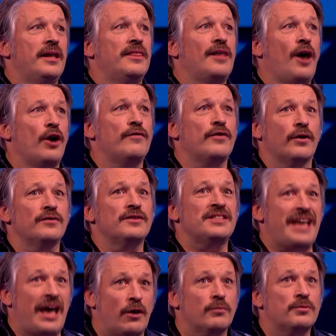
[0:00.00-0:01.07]
The
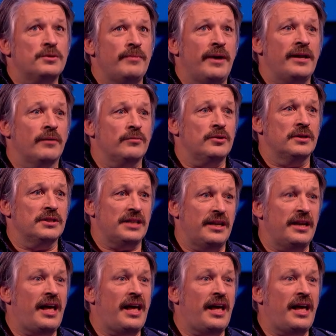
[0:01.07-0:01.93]
overconfidence helps men up to an extent.